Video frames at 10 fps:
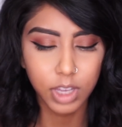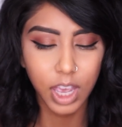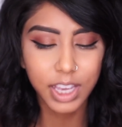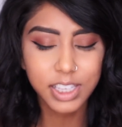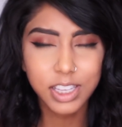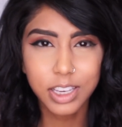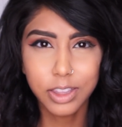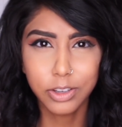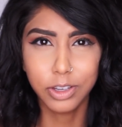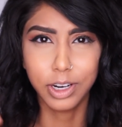I guess like
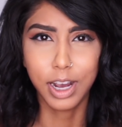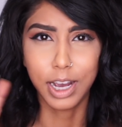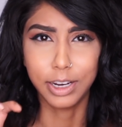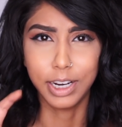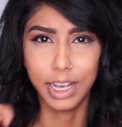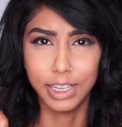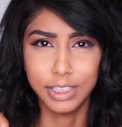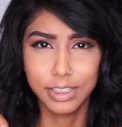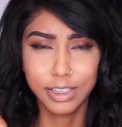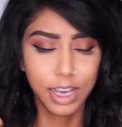they're their higher
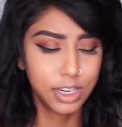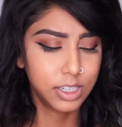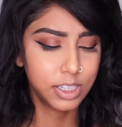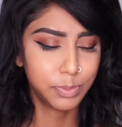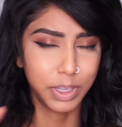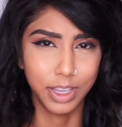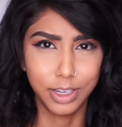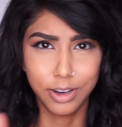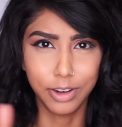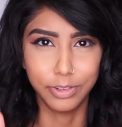end lashes, but
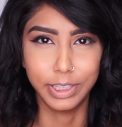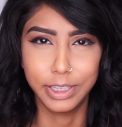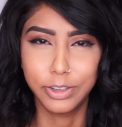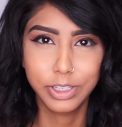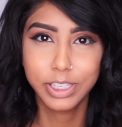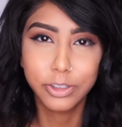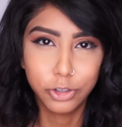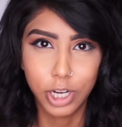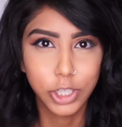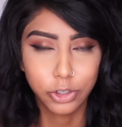like not really, they're still
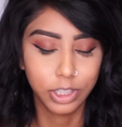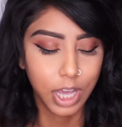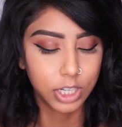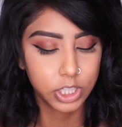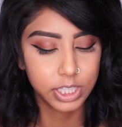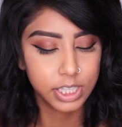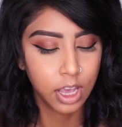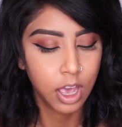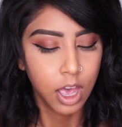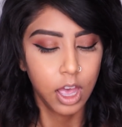drugstore lashes.
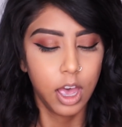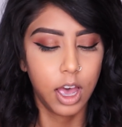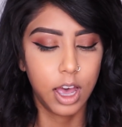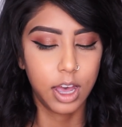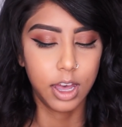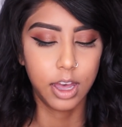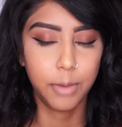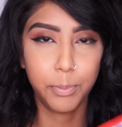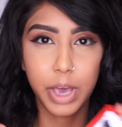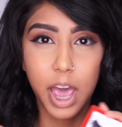
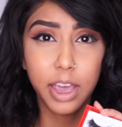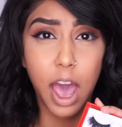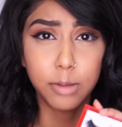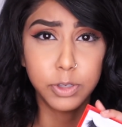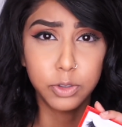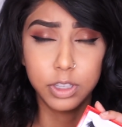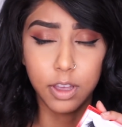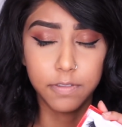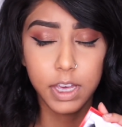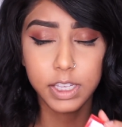But I absolutely
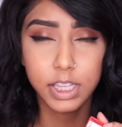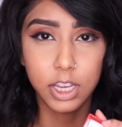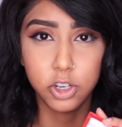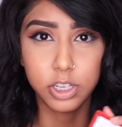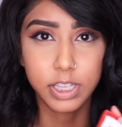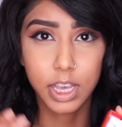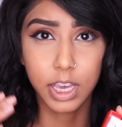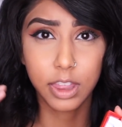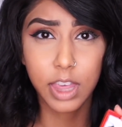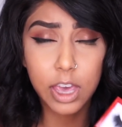love these. They're just
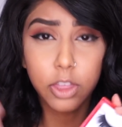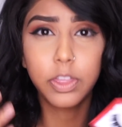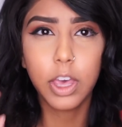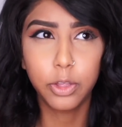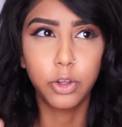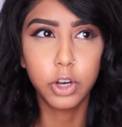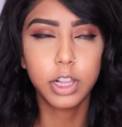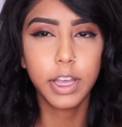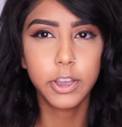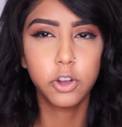like, they
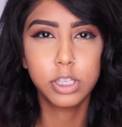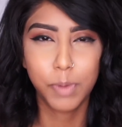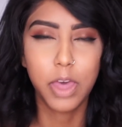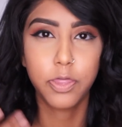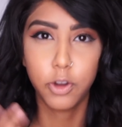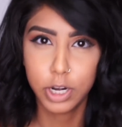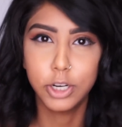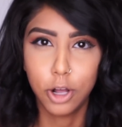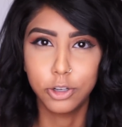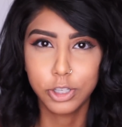look like you spent
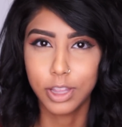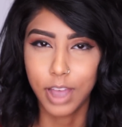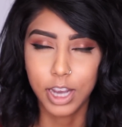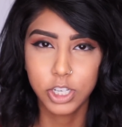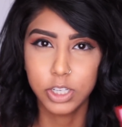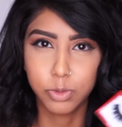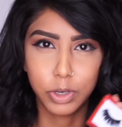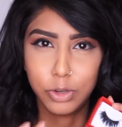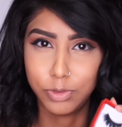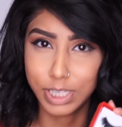$30 on lashes
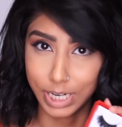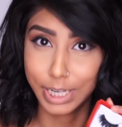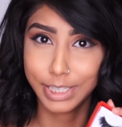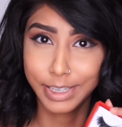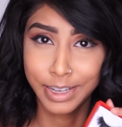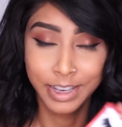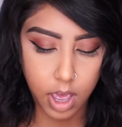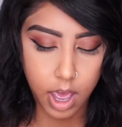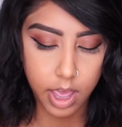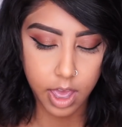when you didn't.
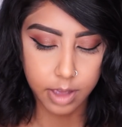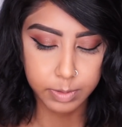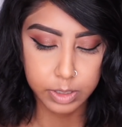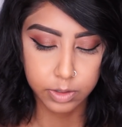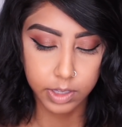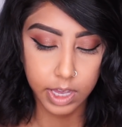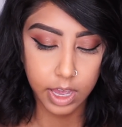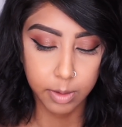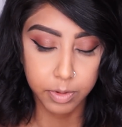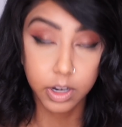I absolutely
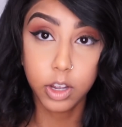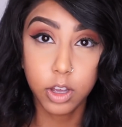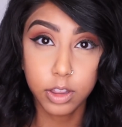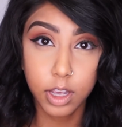hate putting on